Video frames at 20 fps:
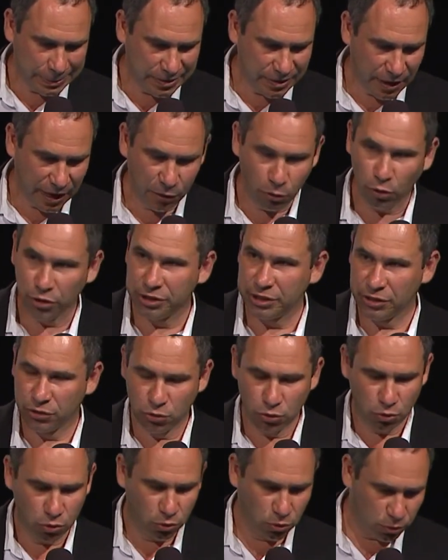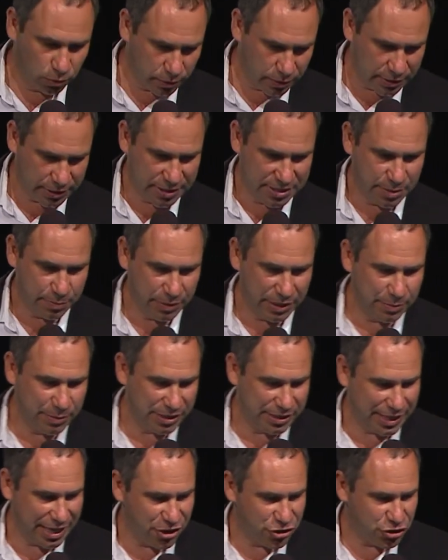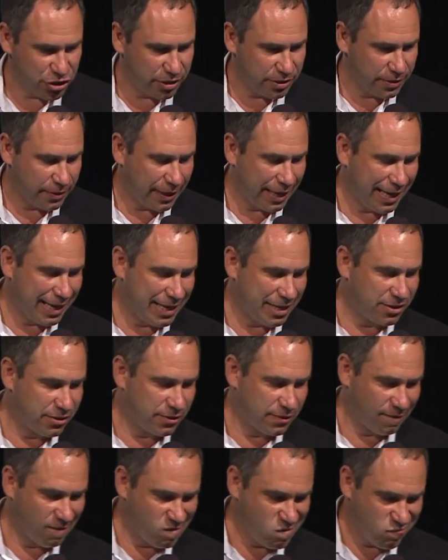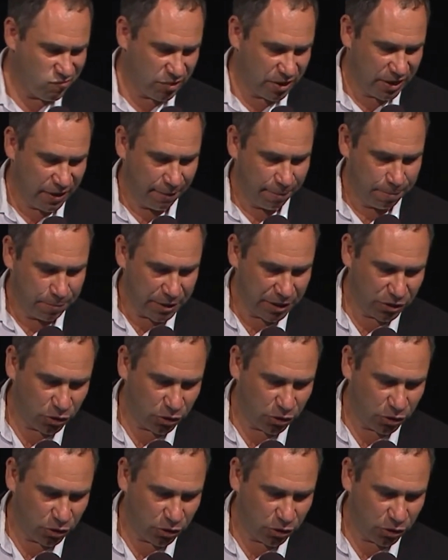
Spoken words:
according to this implementation, and in